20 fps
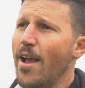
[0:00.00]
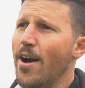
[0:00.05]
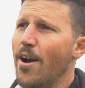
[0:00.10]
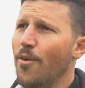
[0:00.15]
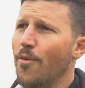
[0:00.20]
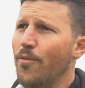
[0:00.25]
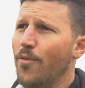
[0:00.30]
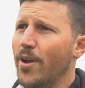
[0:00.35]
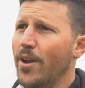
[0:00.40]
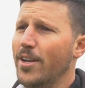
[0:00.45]

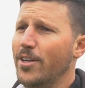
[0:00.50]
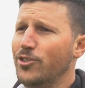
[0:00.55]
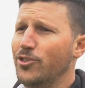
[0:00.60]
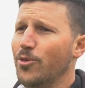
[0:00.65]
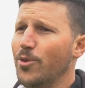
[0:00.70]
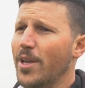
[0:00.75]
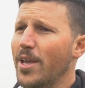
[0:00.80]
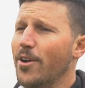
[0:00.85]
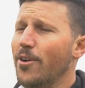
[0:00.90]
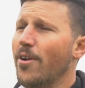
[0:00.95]
our
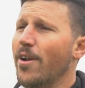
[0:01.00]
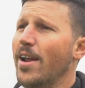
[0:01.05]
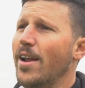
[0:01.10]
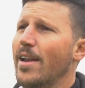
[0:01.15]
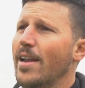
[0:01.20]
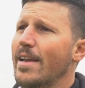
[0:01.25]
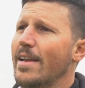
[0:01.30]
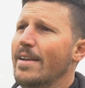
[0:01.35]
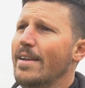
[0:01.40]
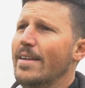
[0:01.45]
financial year
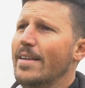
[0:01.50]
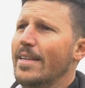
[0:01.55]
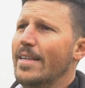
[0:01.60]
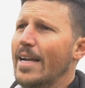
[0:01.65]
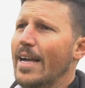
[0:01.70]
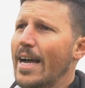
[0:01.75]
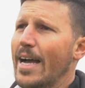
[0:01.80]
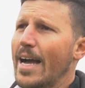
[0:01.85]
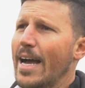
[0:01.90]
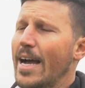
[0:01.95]
end.
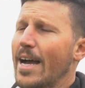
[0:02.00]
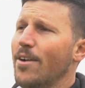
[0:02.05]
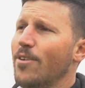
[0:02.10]
Uh,